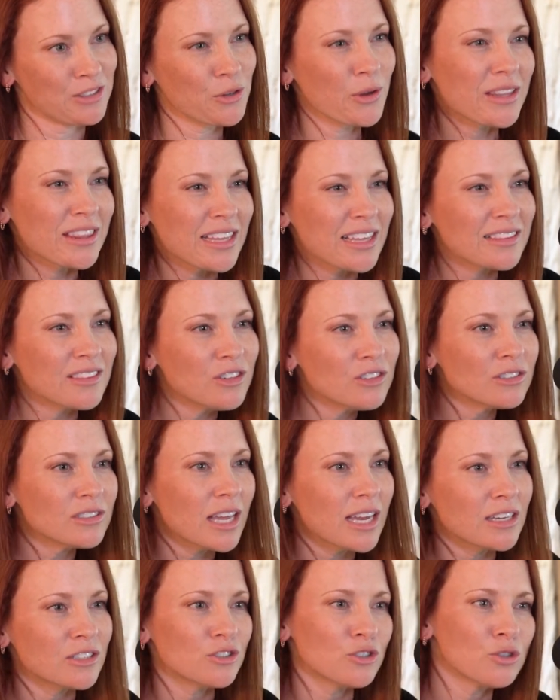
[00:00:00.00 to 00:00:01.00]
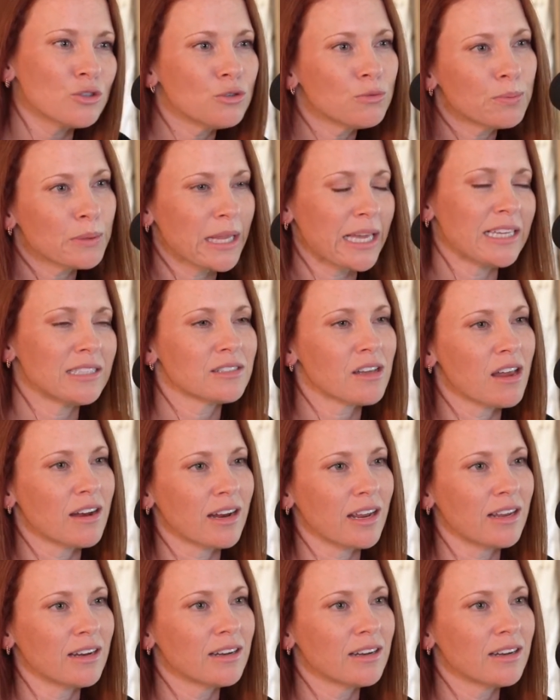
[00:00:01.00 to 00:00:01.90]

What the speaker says: So I think there's like 2 plays on it.